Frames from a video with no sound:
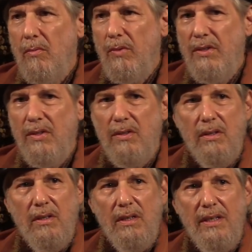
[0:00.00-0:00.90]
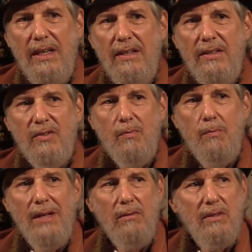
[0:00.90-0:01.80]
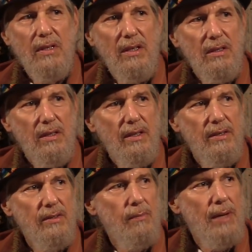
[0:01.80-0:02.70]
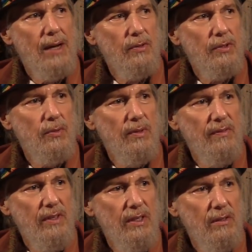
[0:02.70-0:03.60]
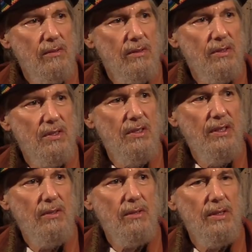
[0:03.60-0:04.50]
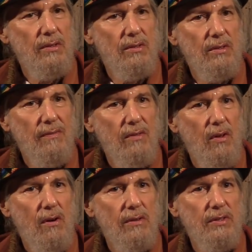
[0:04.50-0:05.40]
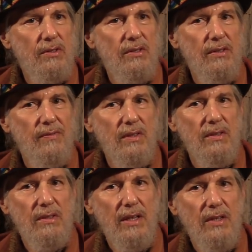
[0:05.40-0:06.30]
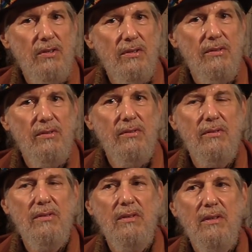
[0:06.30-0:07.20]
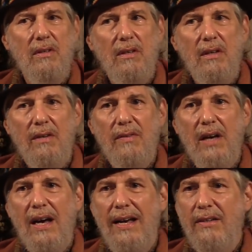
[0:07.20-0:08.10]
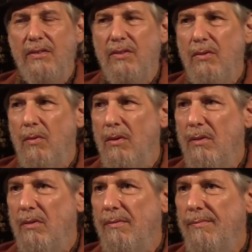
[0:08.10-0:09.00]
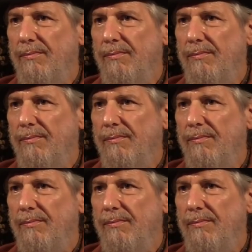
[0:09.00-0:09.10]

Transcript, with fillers: which again is melting and about to reveal the secrets of lost civilizations of a higher sort.